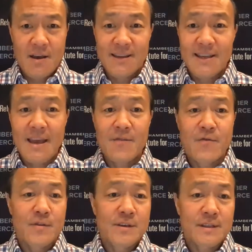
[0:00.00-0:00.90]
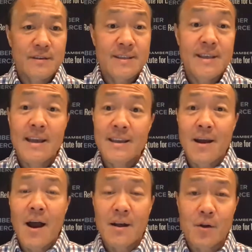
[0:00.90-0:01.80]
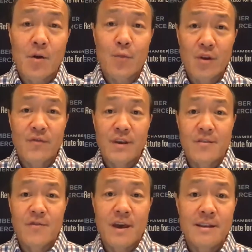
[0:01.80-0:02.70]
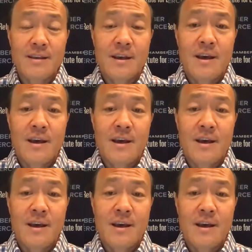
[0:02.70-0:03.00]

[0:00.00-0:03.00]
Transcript: today for this second ILR Briefly event.